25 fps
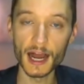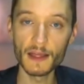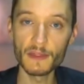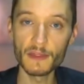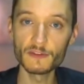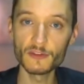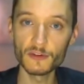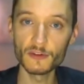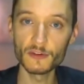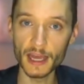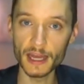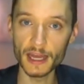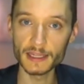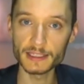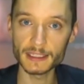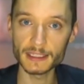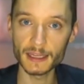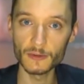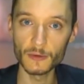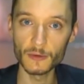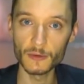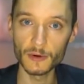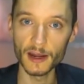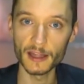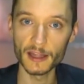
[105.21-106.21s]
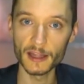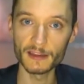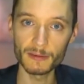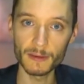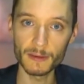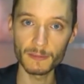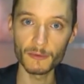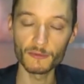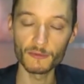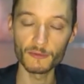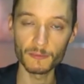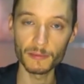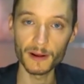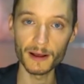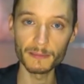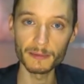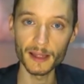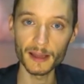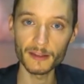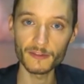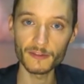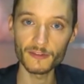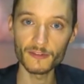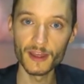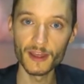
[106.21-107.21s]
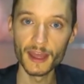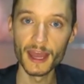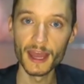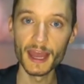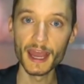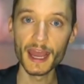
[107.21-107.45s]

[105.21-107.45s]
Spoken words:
on the Donetsk and Lugansk People's Republics,